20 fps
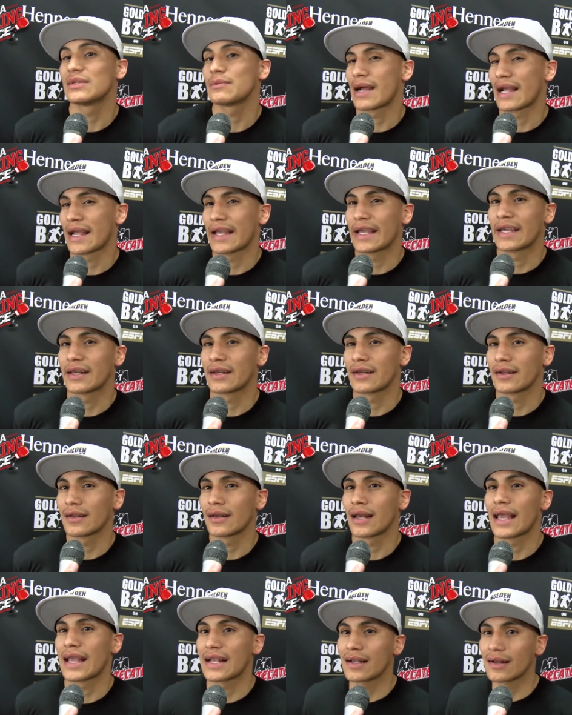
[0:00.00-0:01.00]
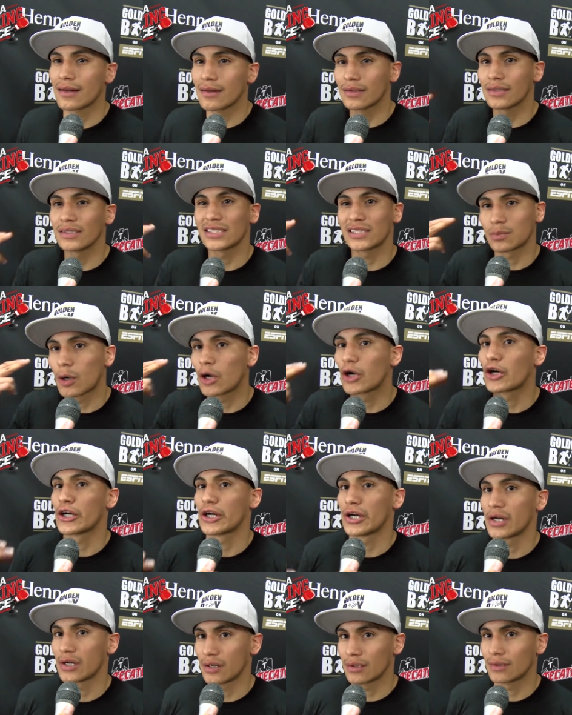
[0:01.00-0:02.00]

my head like smarter.